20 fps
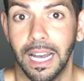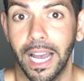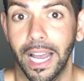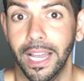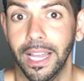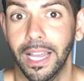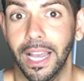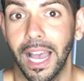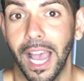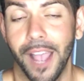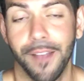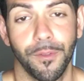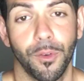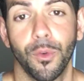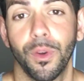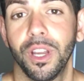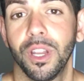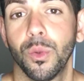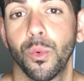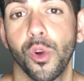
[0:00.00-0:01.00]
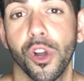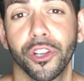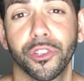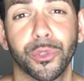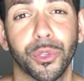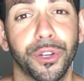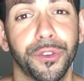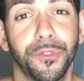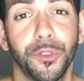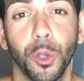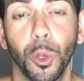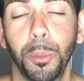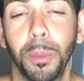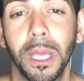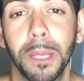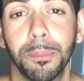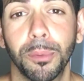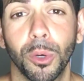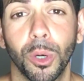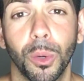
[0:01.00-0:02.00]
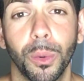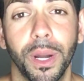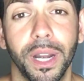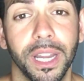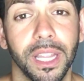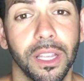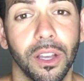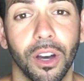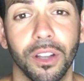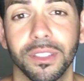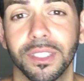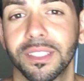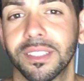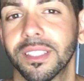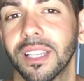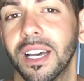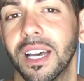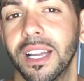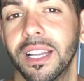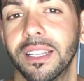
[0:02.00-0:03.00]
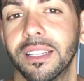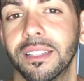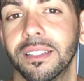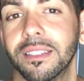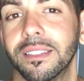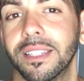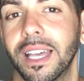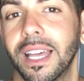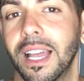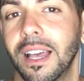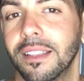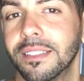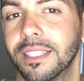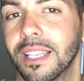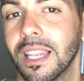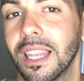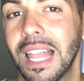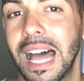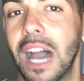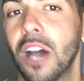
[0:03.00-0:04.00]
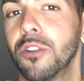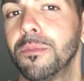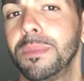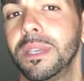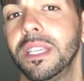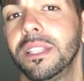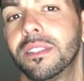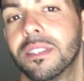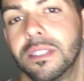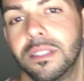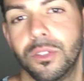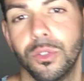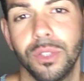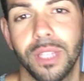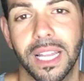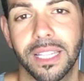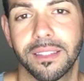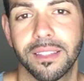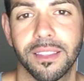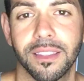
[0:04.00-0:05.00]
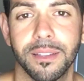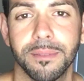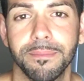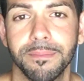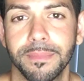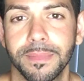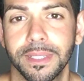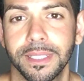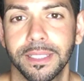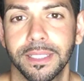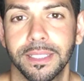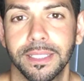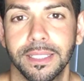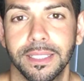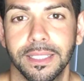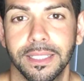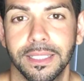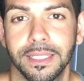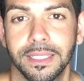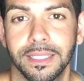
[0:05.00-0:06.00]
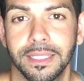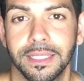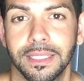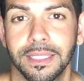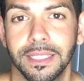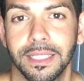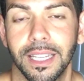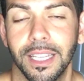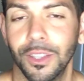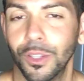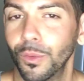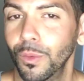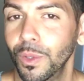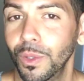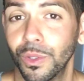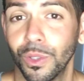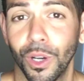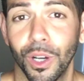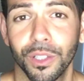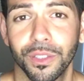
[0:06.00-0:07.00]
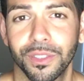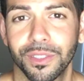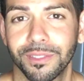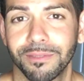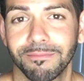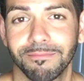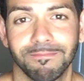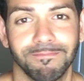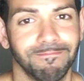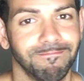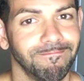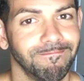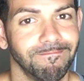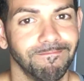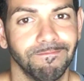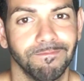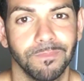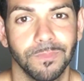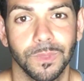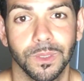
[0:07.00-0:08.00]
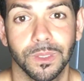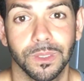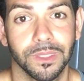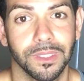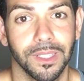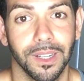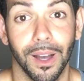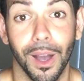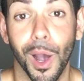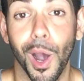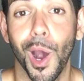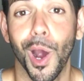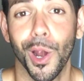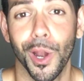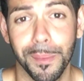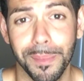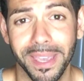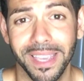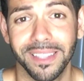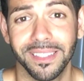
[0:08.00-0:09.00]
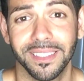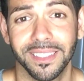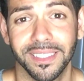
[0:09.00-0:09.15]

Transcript: I've already worked with a few people already on the side that has allowed me to do that to them. And the results are amazing.